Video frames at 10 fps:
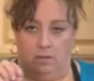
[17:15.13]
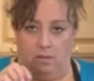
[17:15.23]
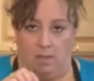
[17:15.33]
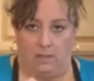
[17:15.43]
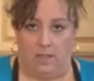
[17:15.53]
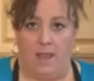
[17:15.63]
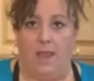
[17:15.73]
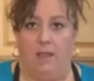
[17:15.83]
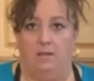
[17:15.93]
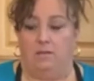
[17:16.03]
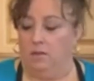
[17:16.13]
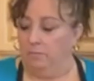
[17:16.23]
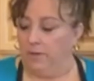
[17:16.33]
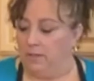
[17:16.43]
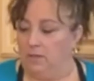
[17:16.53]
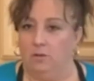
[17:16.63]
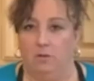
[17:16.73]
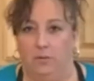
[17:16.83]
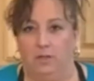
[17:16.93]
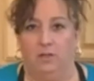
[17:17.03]
at the end, but you know,
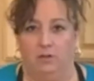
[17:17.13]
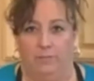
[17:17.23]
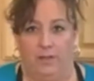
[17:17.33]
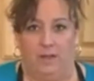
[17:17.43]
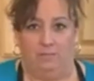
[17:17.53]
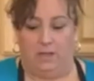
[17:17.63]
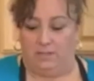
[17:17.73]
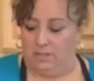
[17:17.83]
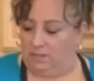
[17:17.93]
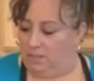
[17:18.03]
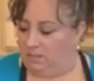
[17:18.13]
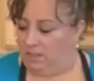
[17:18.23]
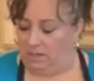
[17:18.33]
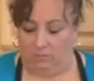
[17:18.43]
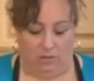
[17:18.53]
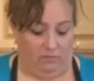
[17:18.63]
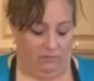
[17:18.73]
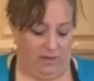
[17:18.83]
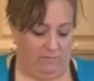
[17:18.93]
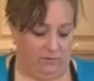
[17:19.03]
put a little bit in because it does get in with the
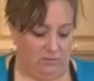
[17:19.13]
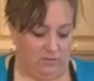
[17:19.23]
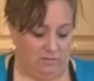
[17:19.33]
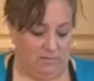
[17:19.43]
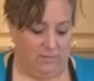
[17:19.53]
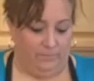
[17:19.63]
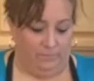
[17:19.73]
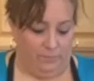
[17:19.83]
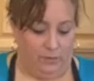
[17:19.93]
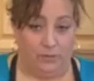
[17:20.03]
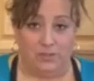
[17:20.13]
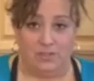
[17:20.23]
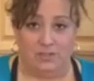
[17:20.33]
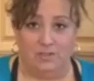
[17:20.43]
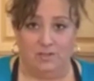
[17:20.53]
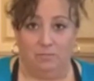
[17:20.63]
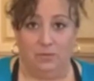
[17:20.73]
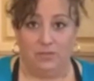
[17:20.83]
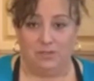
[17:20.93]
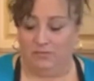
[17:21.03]
flavors and pulls the
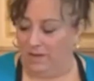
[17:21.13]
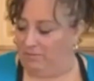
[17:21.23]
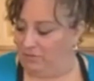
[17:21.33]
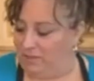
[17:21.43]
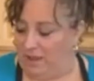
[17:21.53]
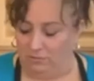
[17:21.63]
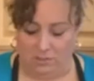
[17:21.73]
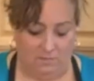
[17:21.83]
flavors out.